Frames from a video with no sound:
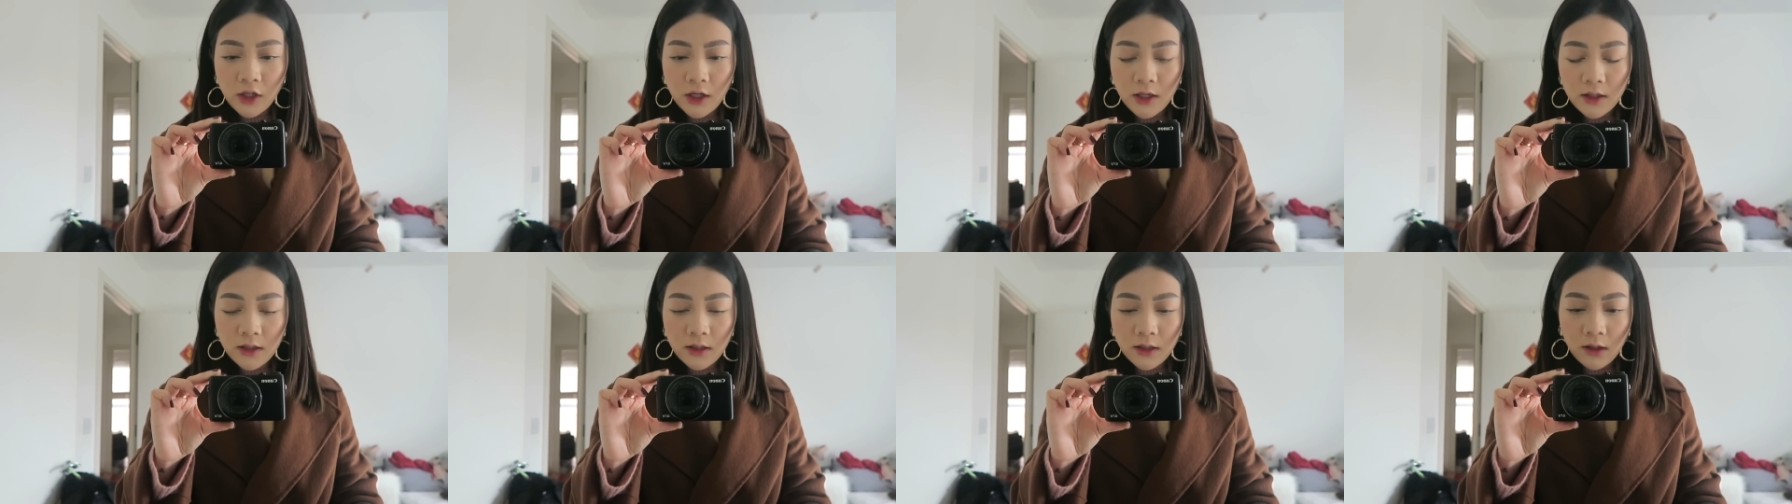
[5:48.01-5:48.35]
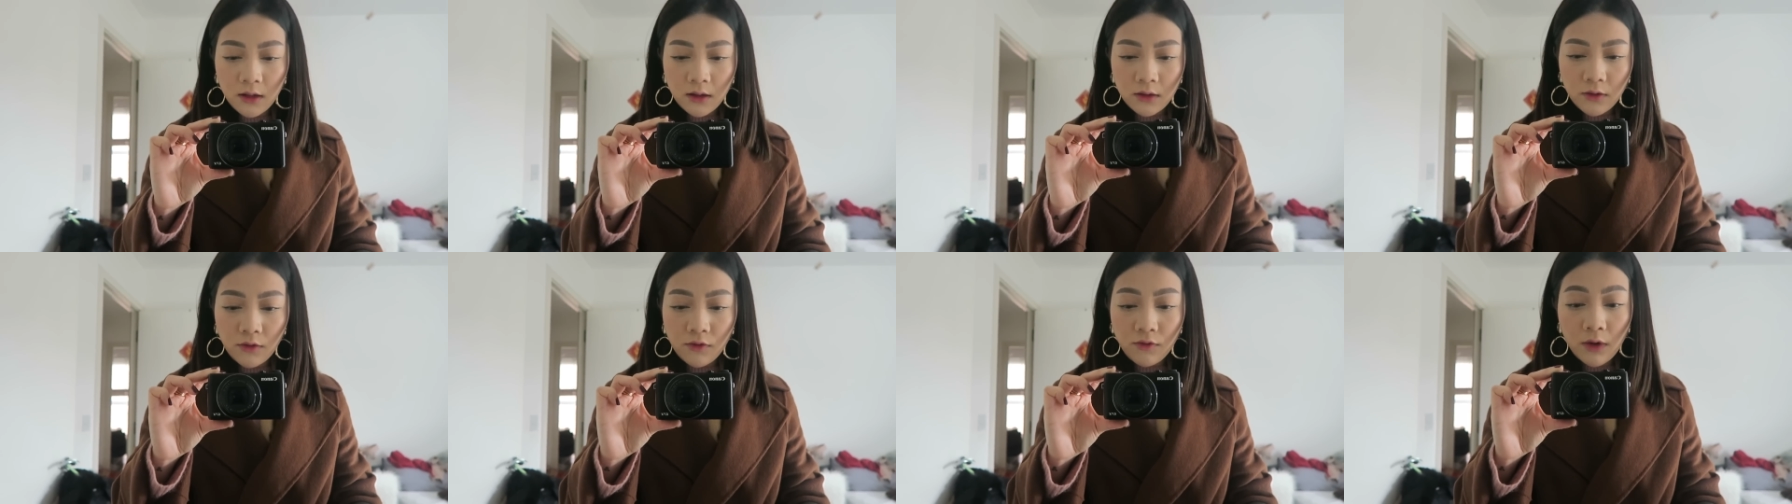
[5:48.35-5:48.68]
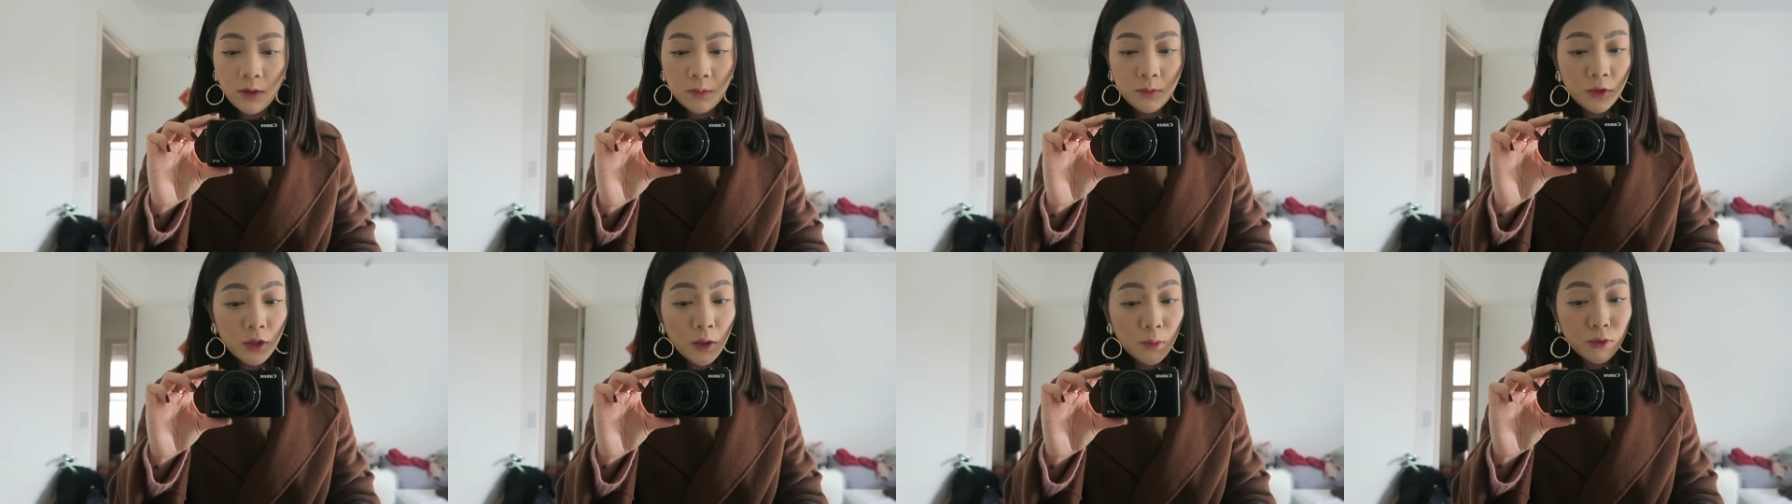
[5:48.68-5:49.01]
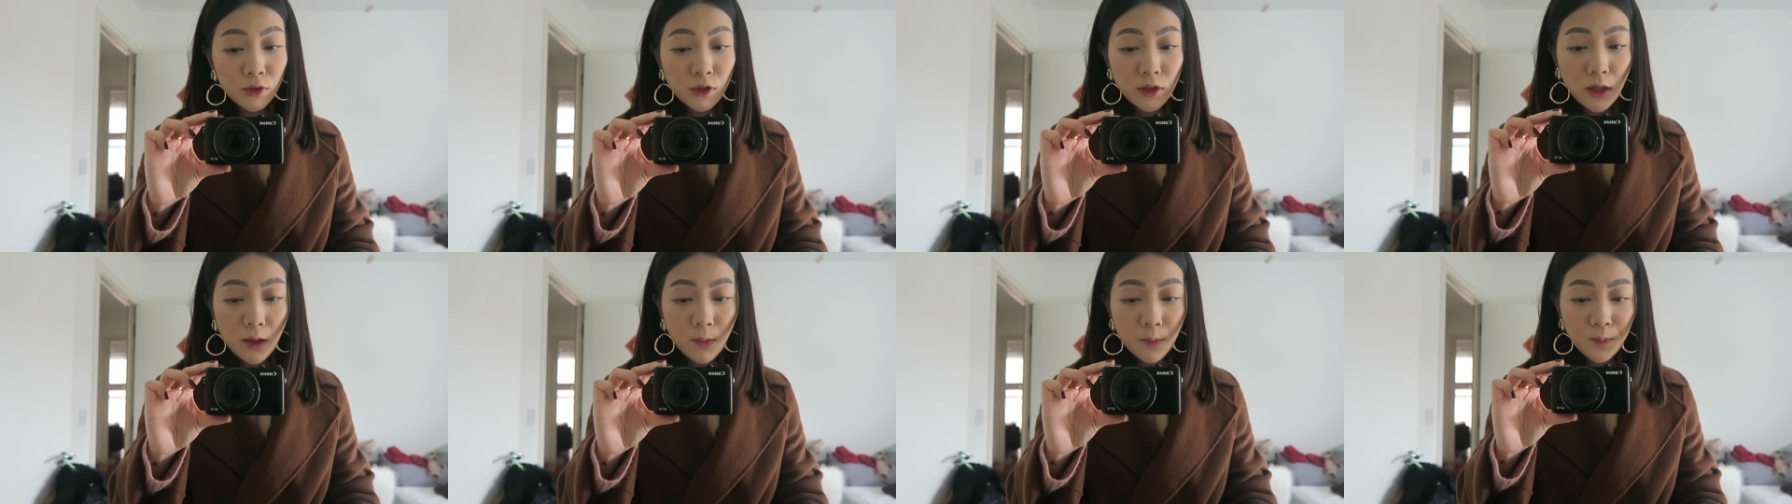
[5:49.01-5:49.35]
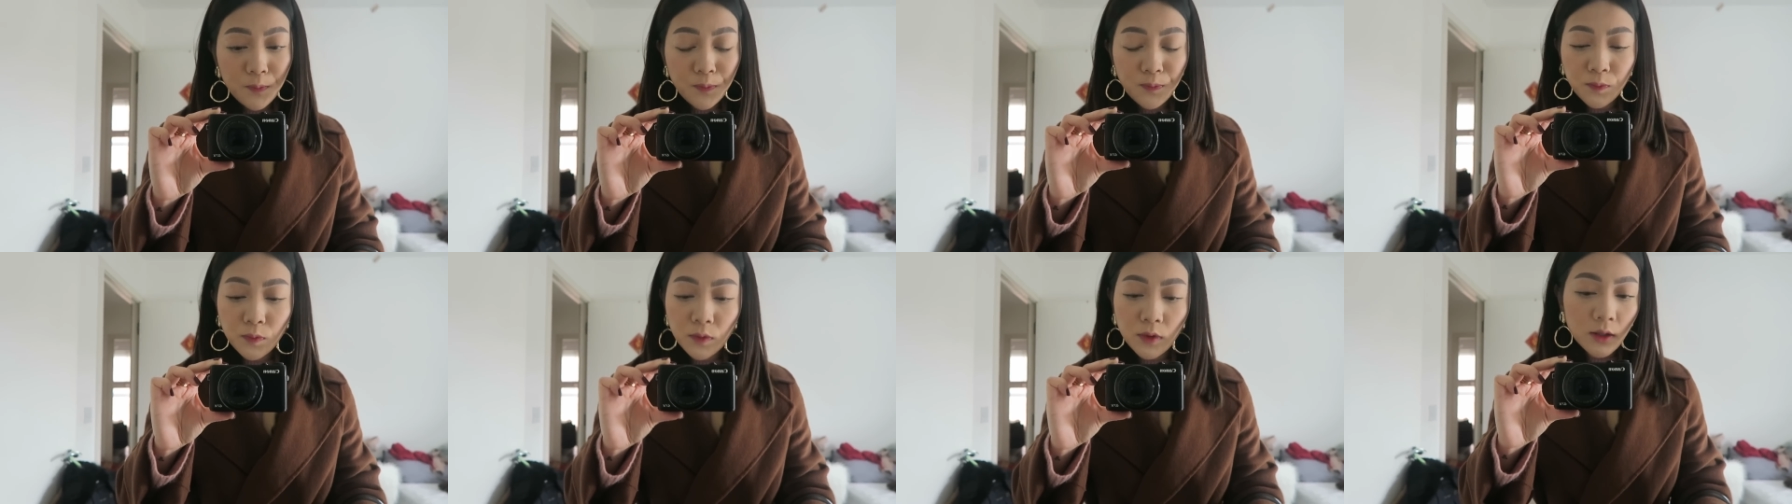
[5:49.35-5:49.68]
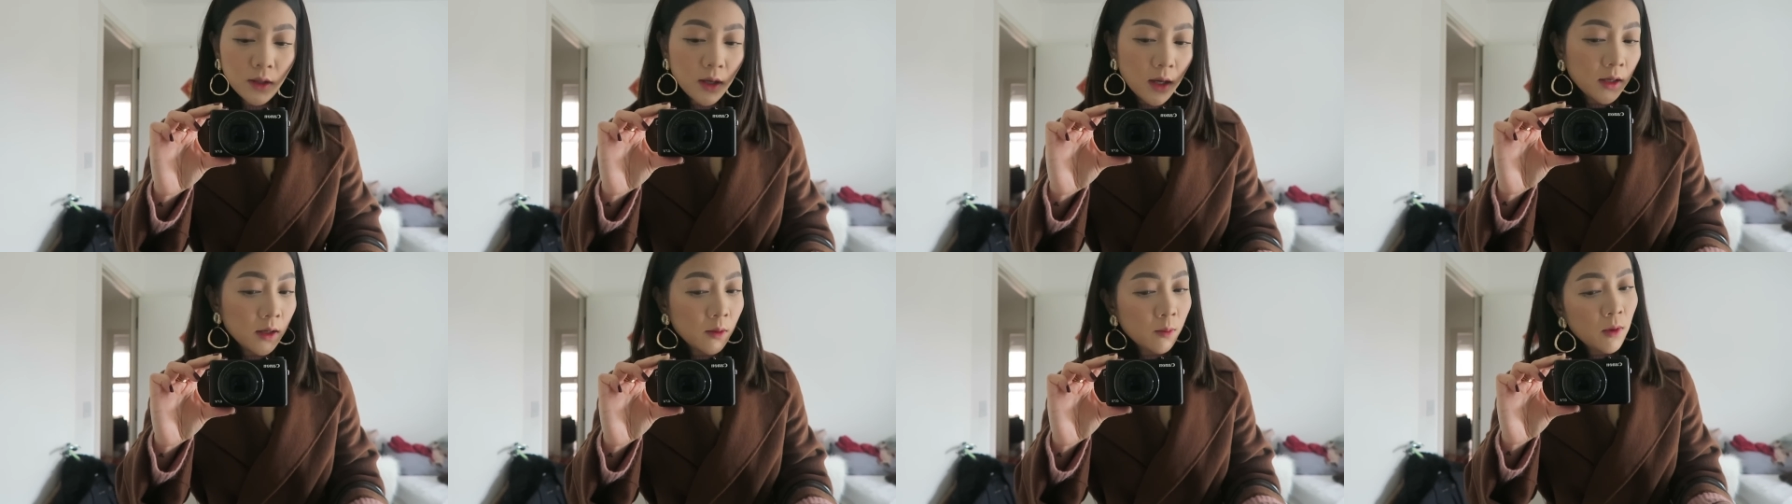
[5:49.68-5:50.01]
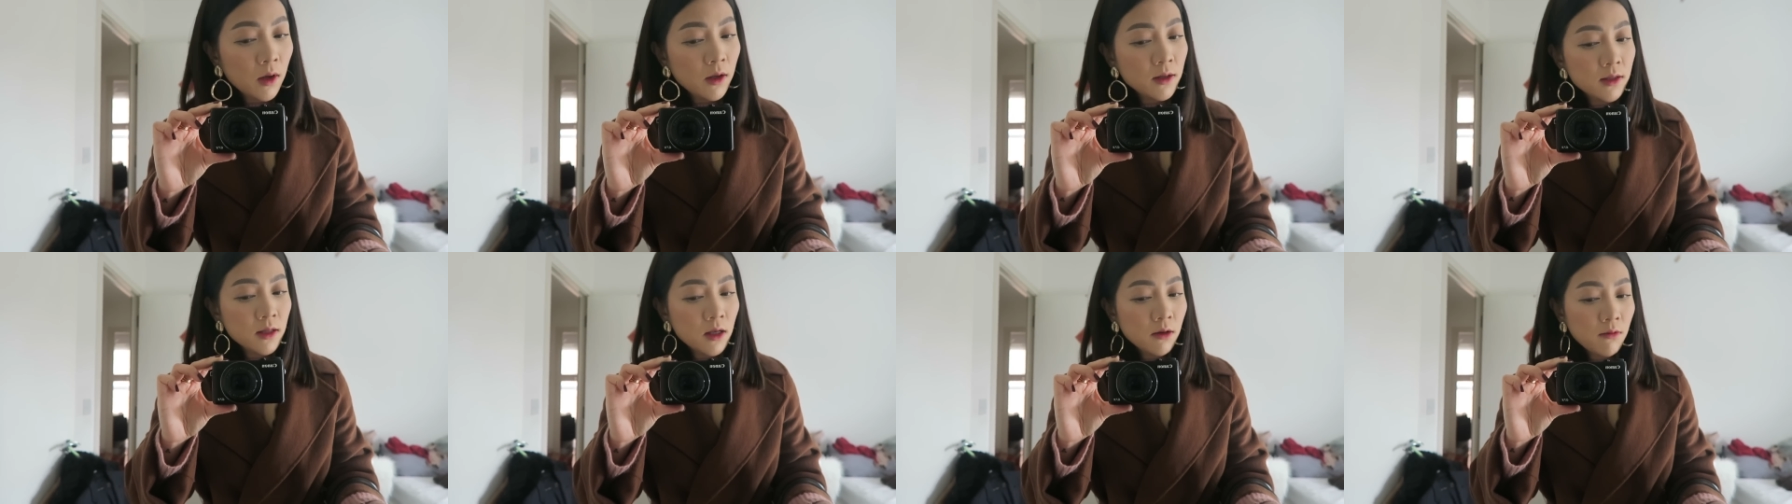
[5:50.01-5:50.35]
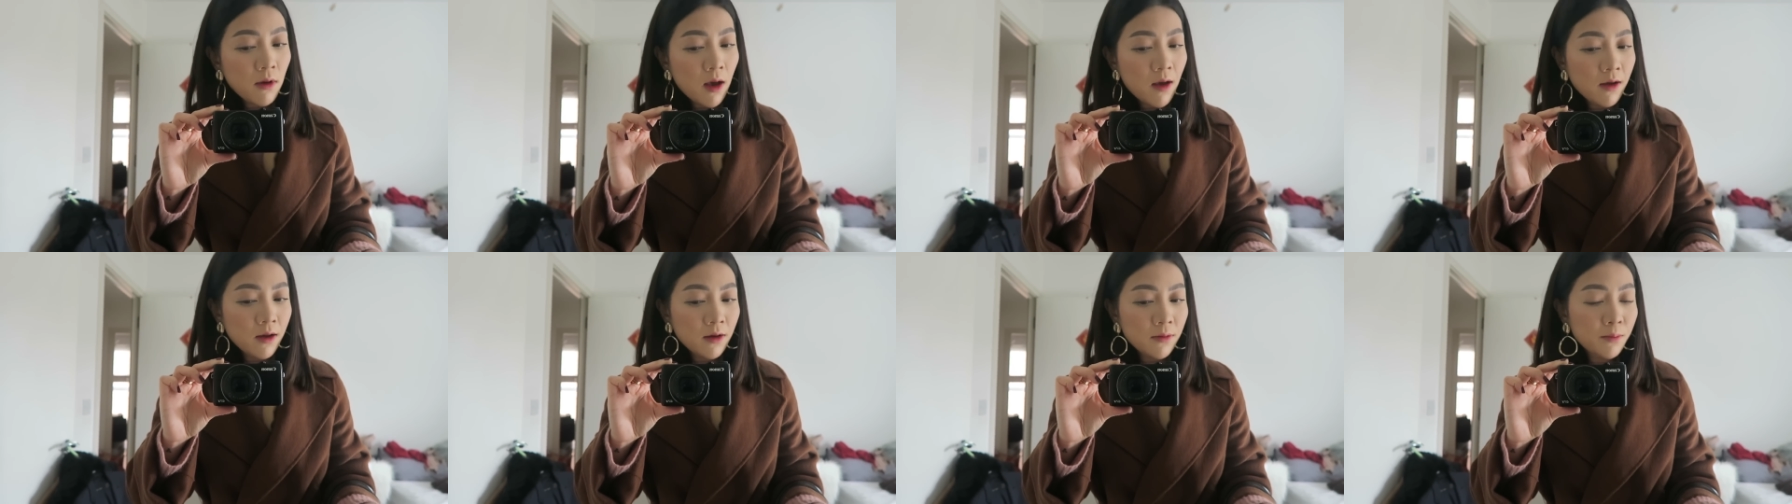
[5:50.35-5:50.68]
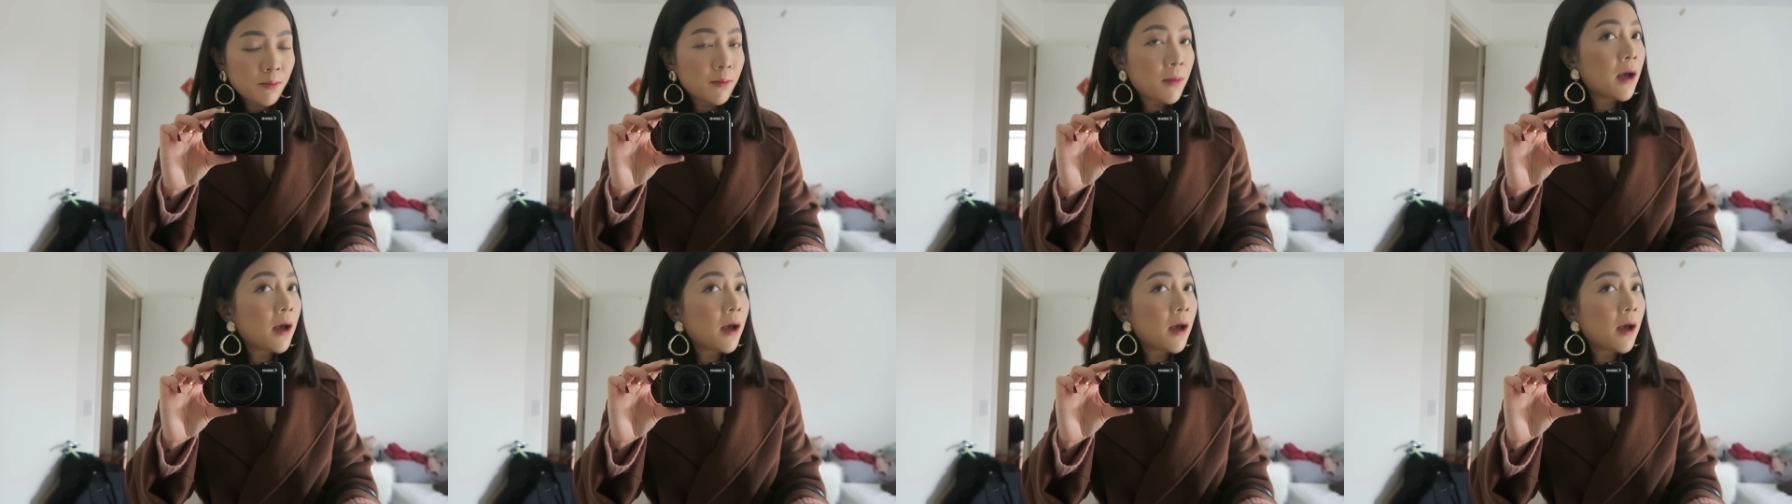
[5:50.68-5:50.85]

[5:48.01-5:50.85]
jeans on from Topshop and I'm also wearing